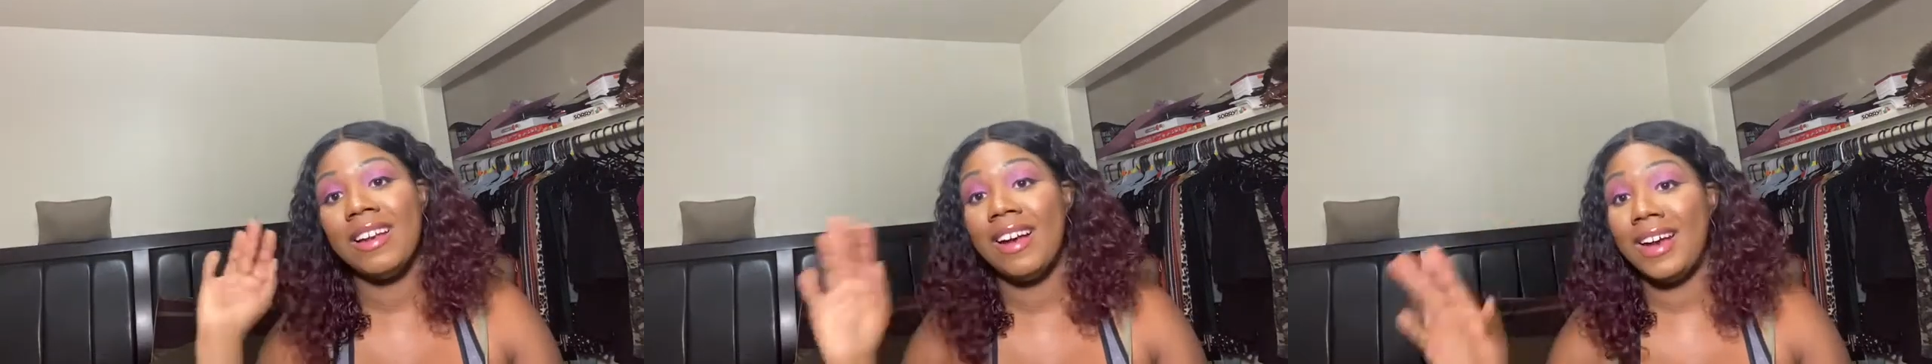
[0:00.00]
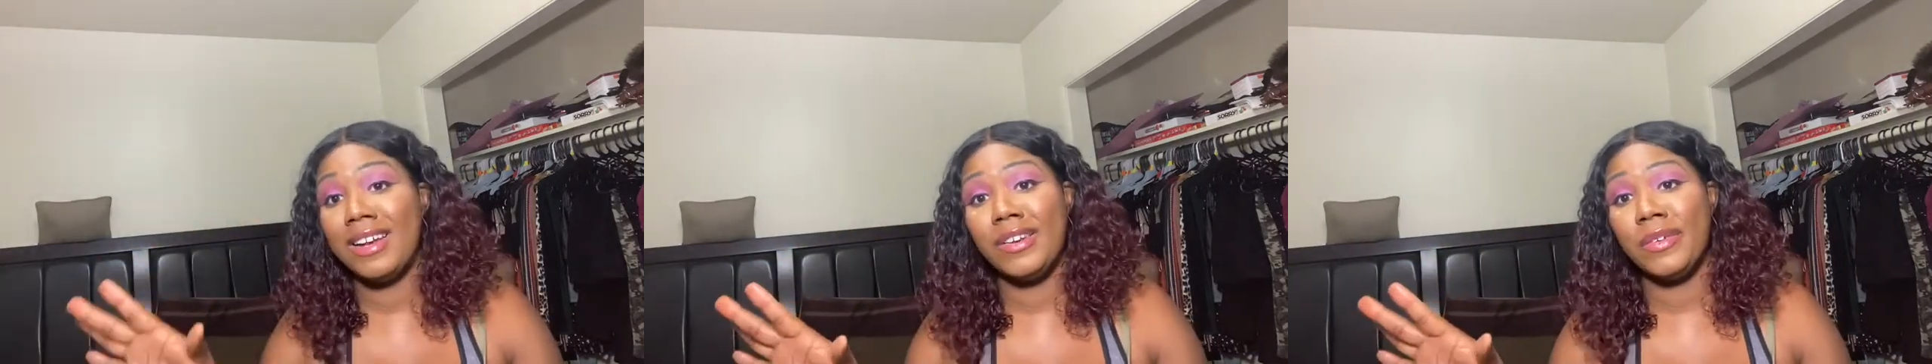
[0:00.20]

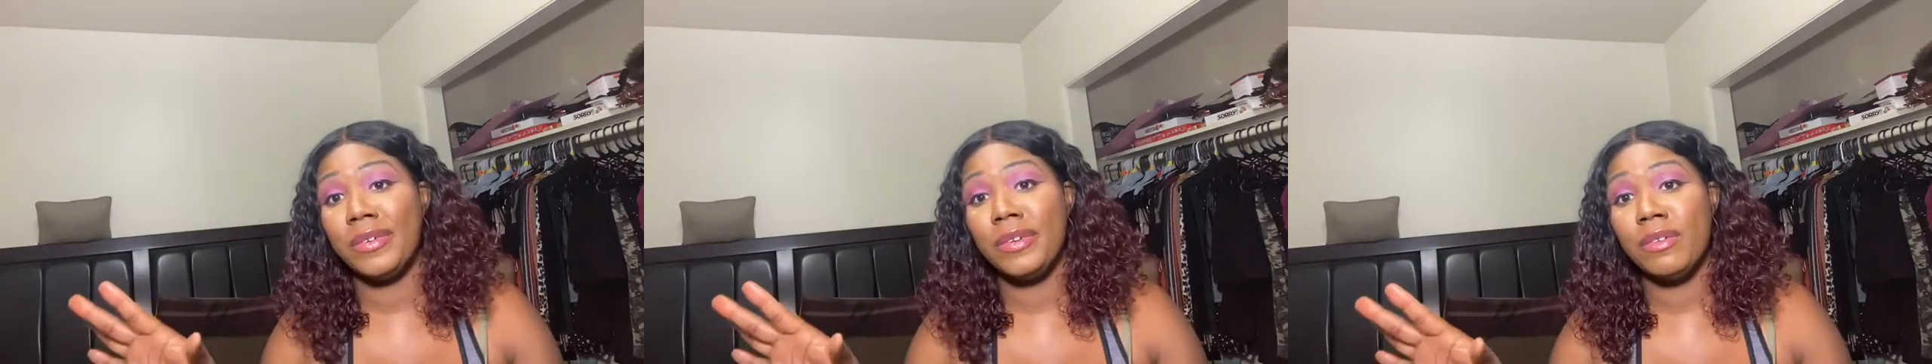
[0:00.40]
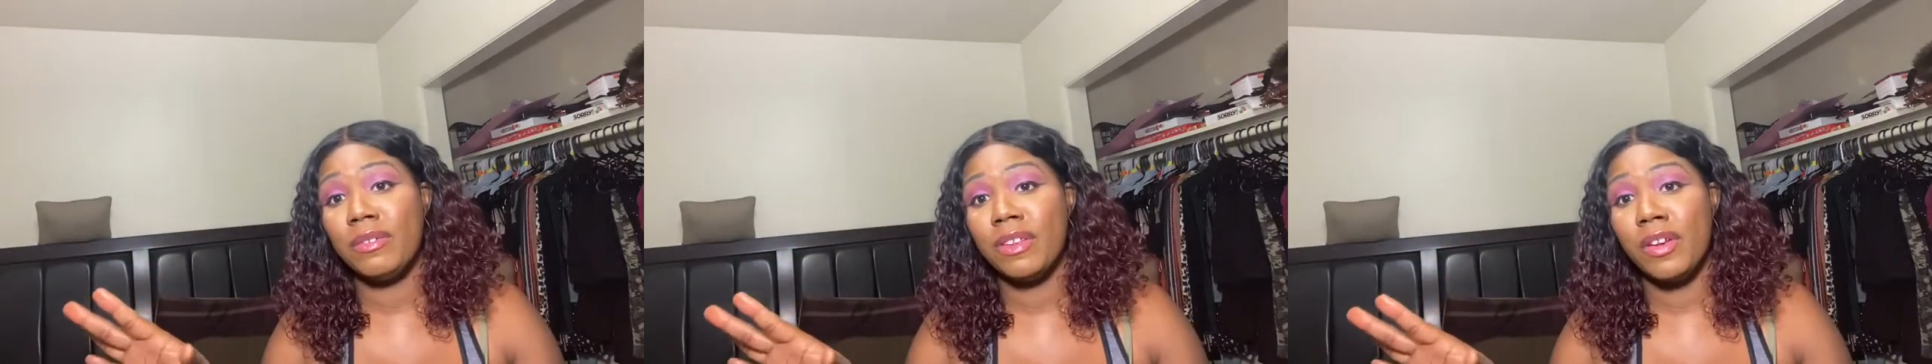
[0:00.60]
I don't
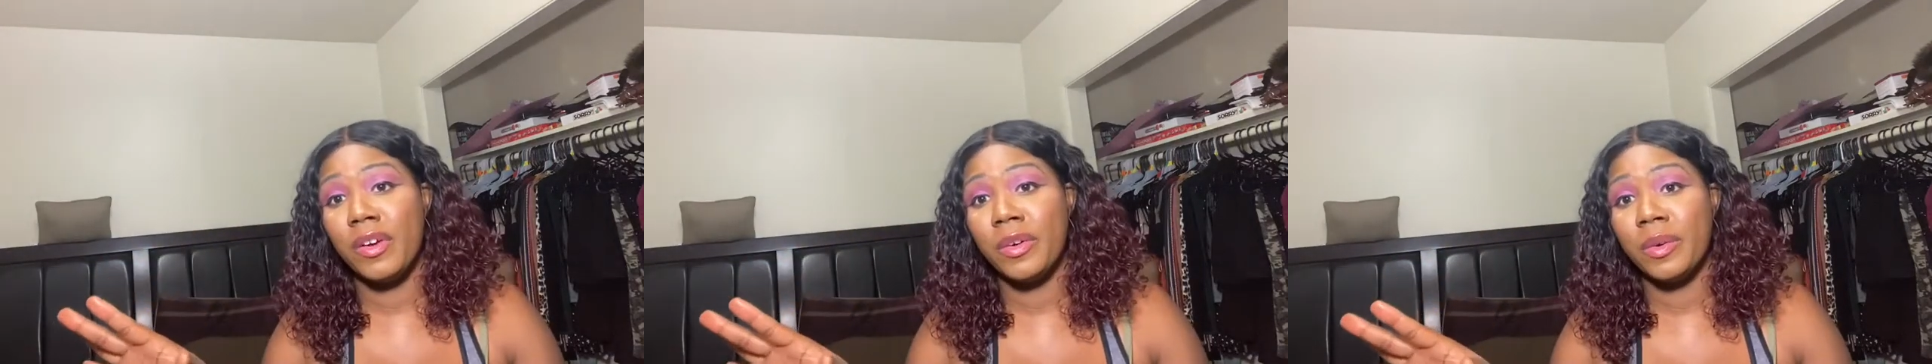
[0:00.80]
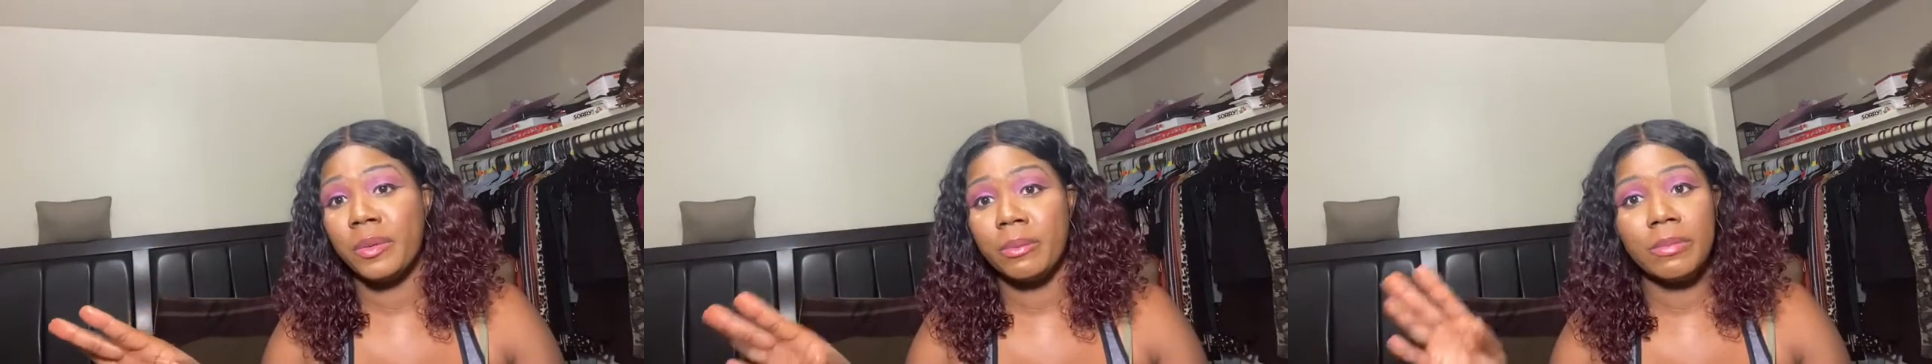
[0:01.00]
use the
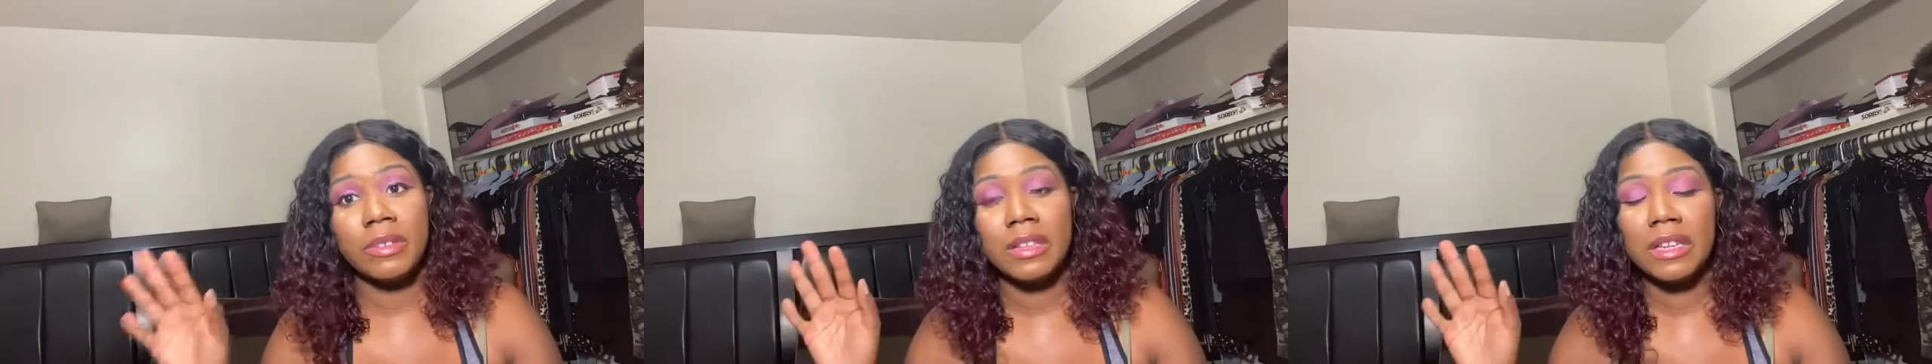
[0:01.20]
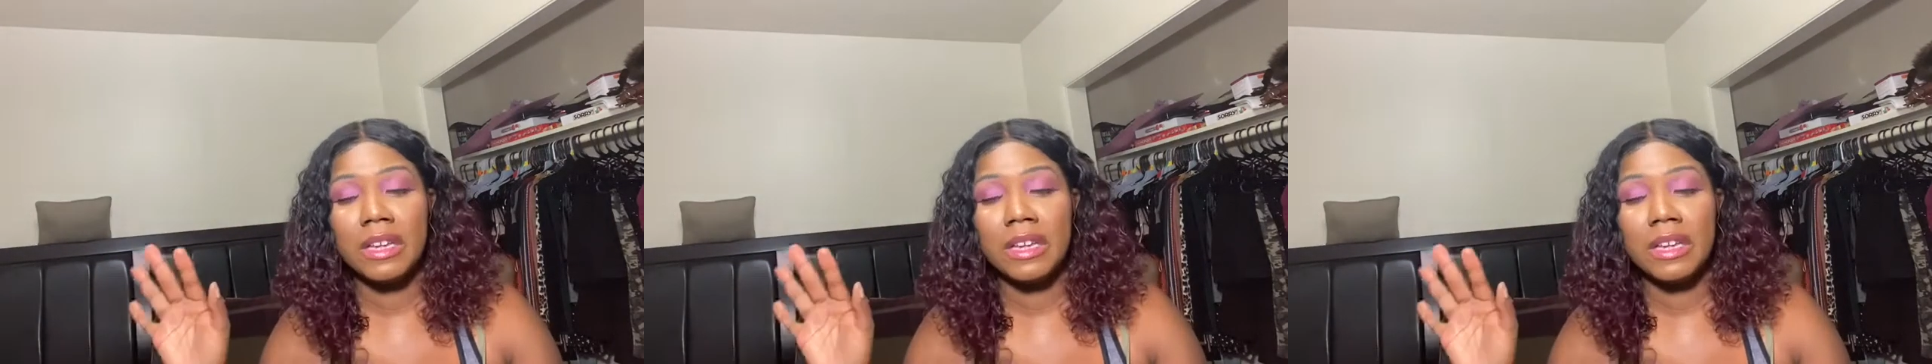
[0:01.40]
combs.